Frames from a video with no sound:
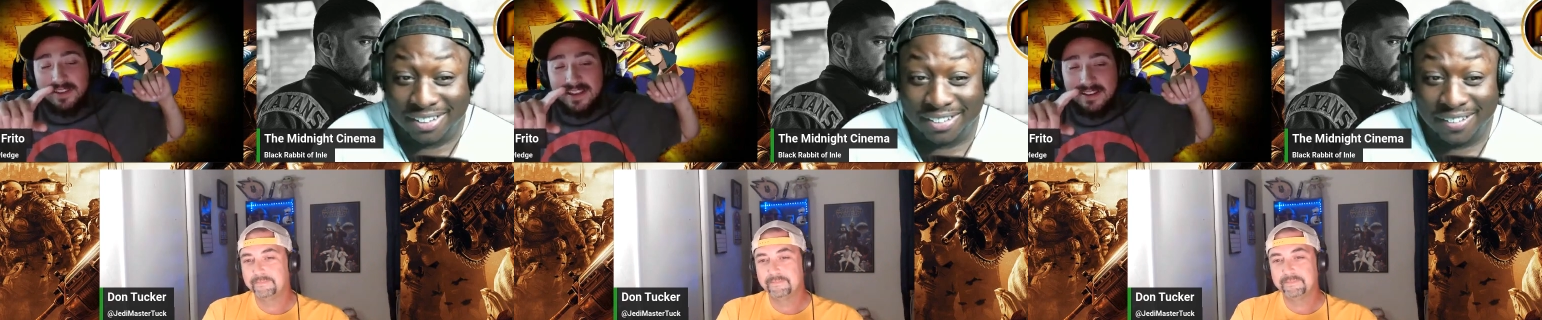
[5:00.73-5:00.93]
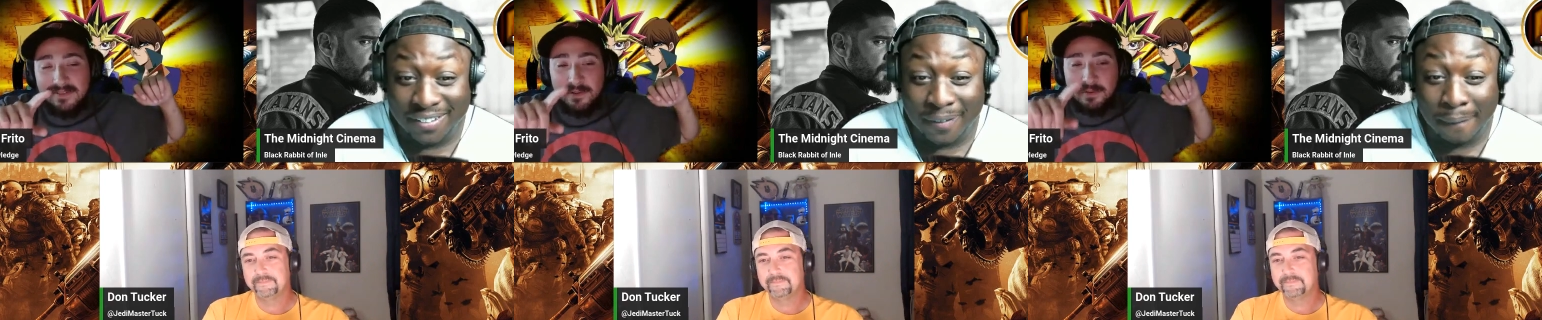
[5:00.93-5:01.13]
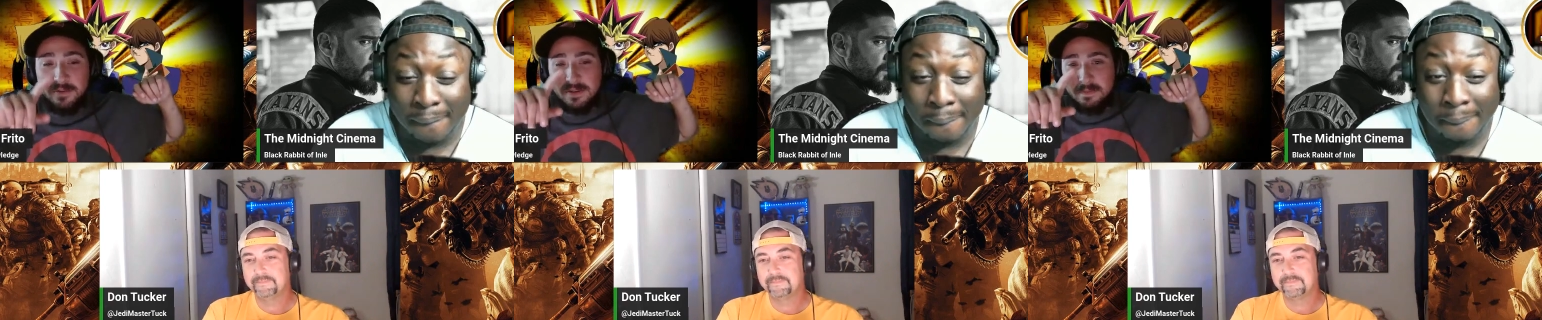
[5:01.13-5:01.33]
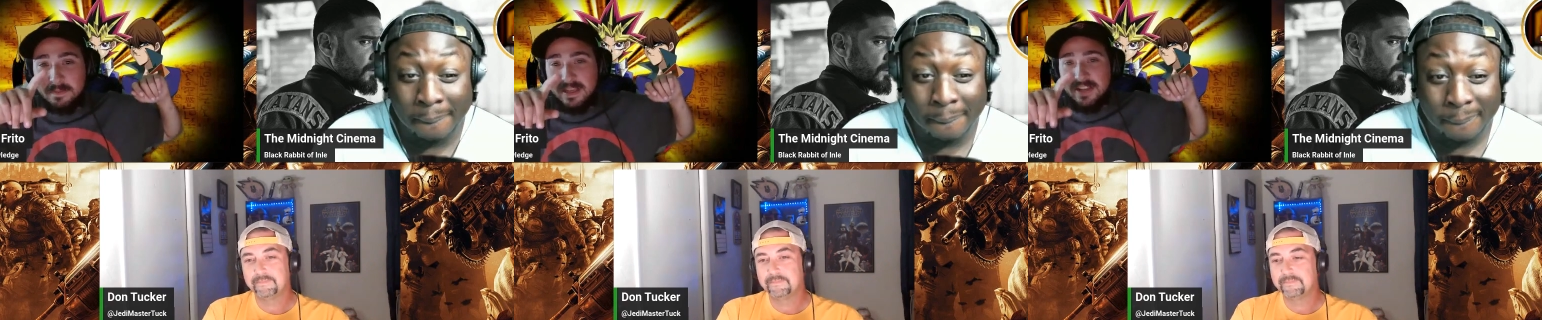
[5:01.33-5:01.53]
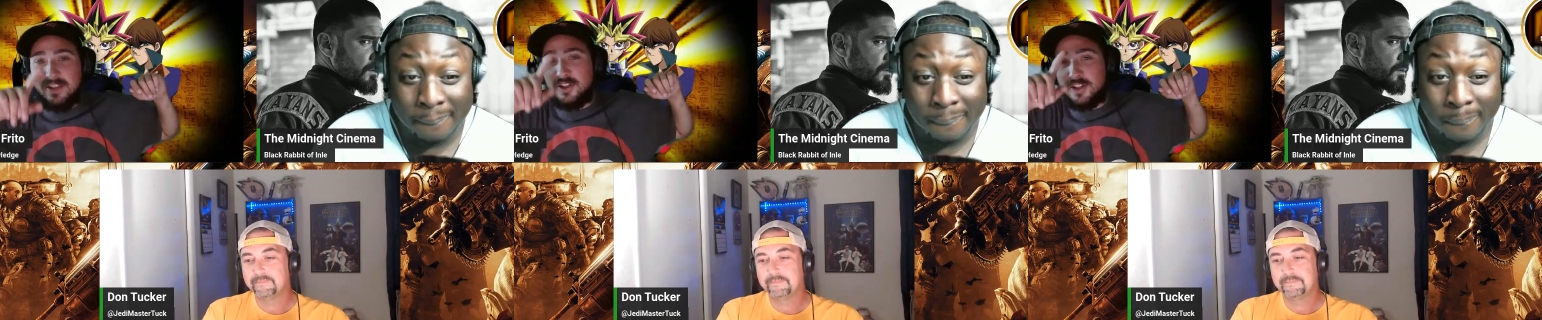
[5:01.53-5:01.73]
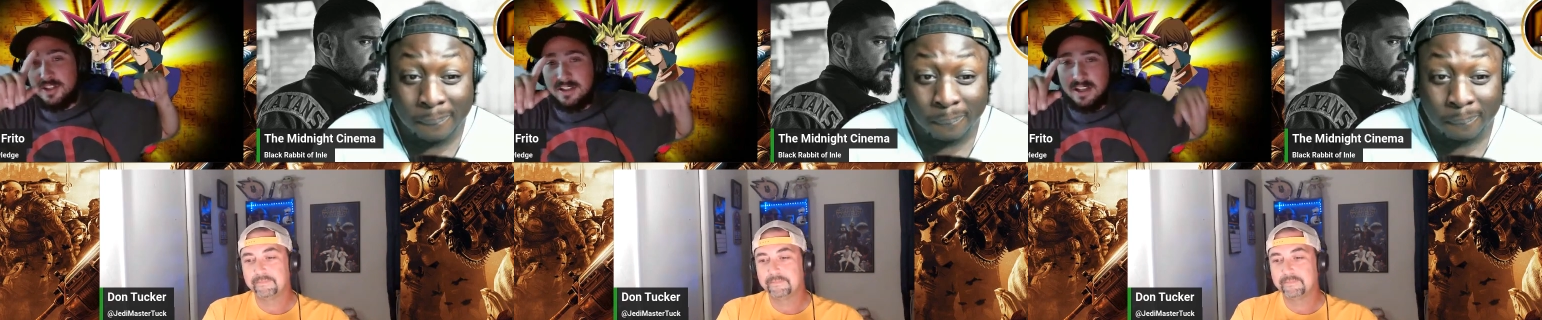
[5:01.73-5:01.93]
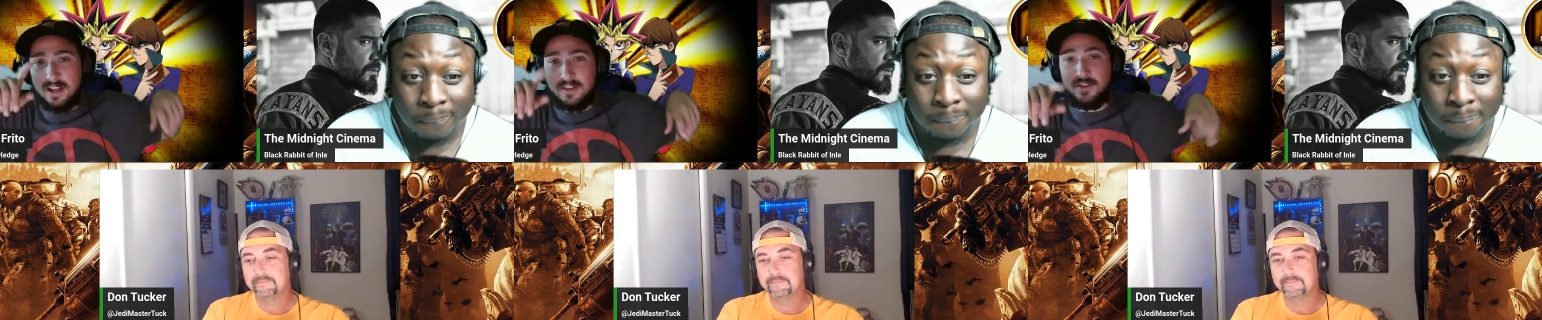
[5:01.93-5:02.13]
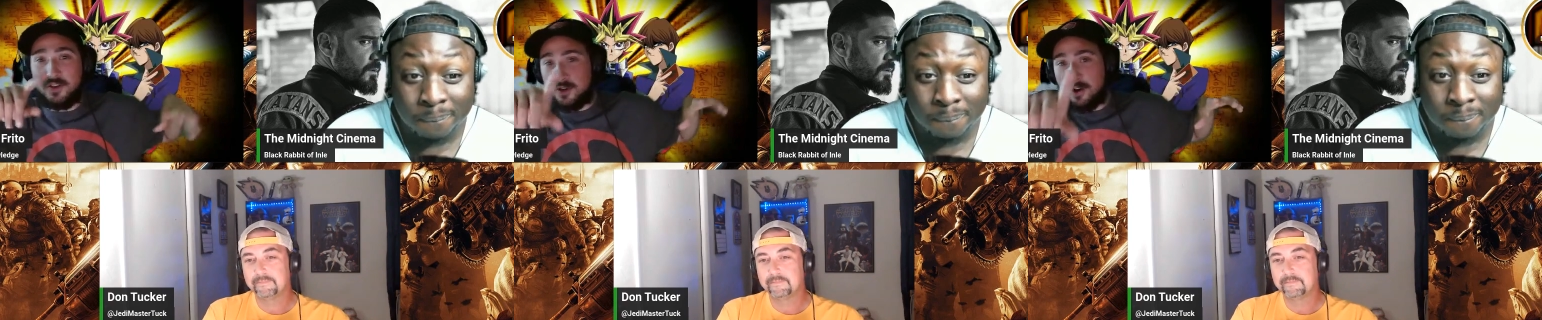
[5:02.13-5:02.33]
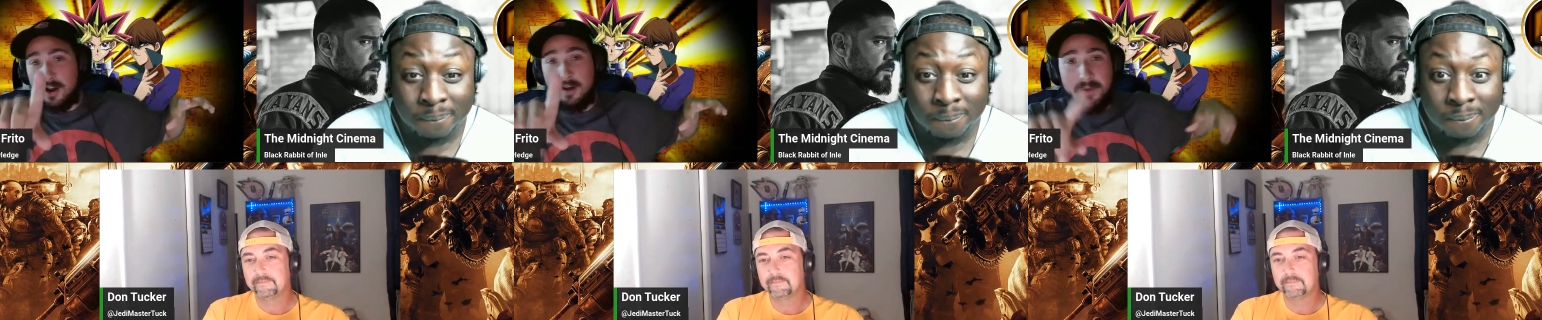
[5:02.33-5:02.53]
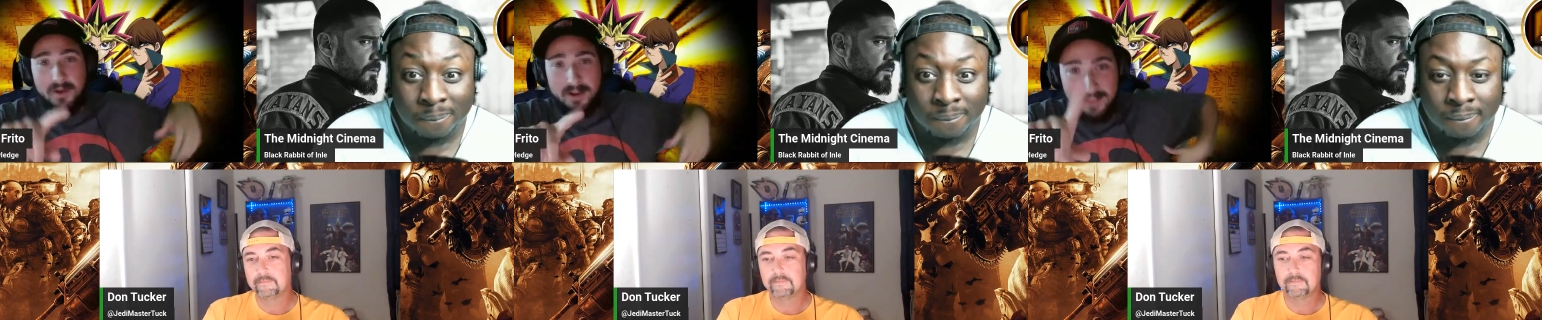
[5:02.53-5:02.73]
Speaker 1: if it was a peach instead of a
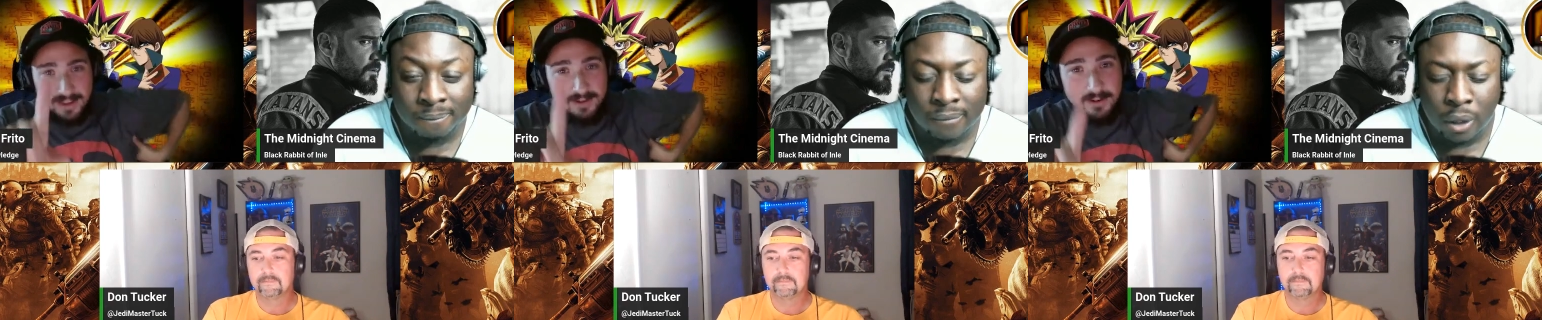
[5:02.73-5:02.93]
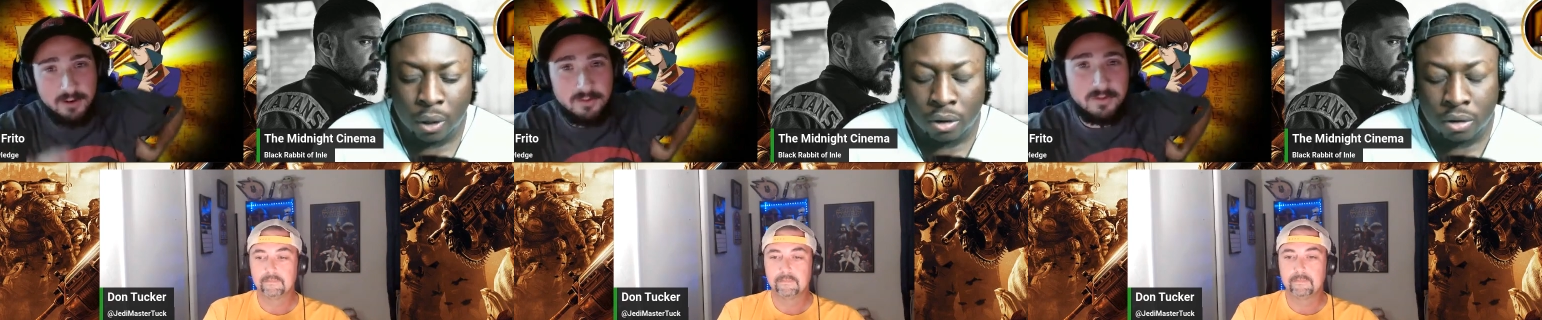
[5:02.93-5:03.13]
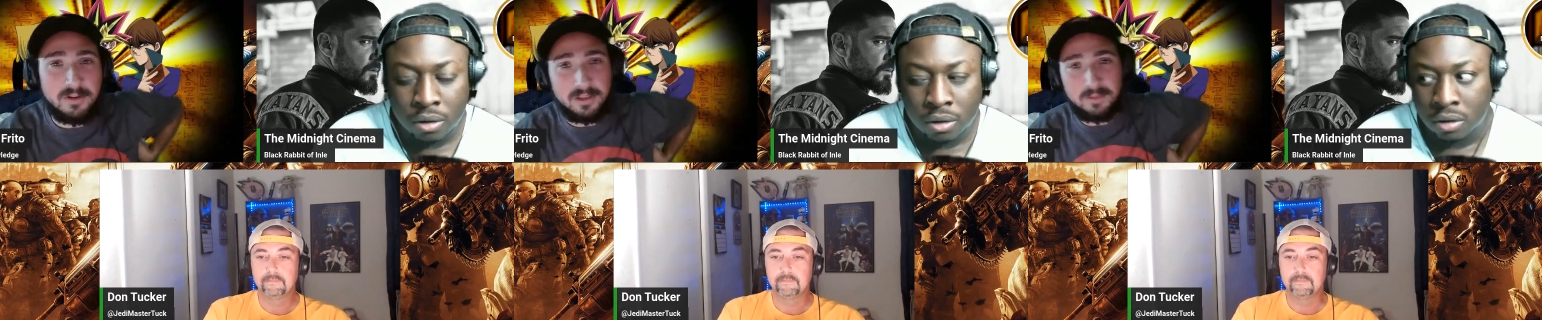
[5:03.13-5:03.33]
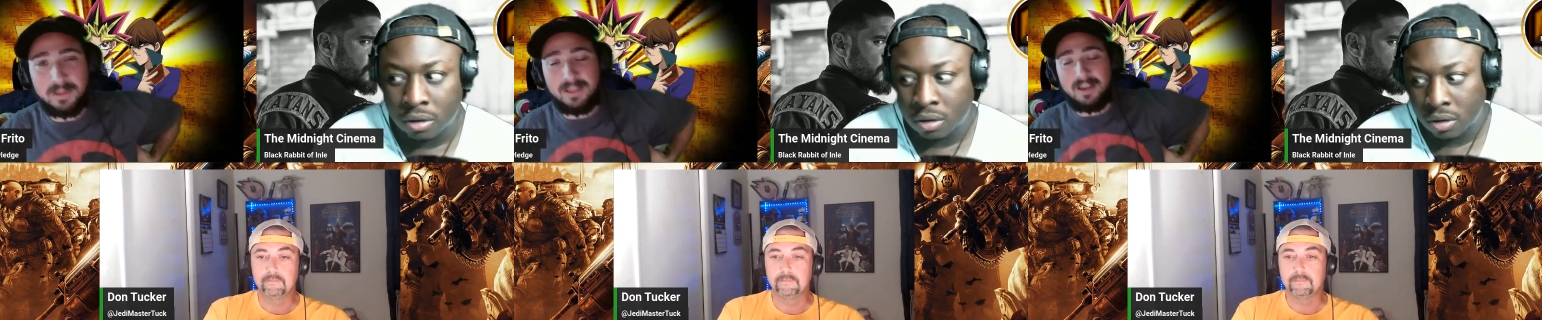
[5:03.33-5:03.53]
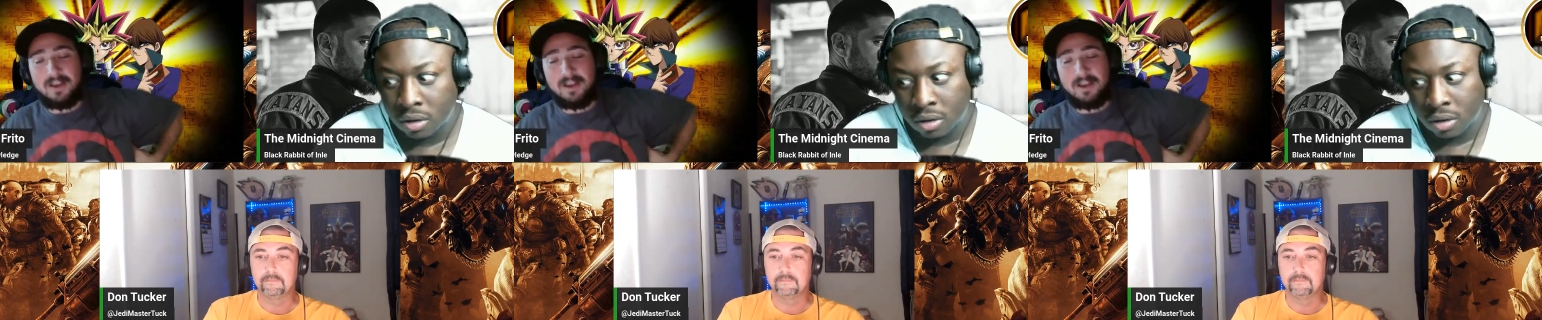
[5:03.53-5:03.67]
strawberry, then you'd really be on,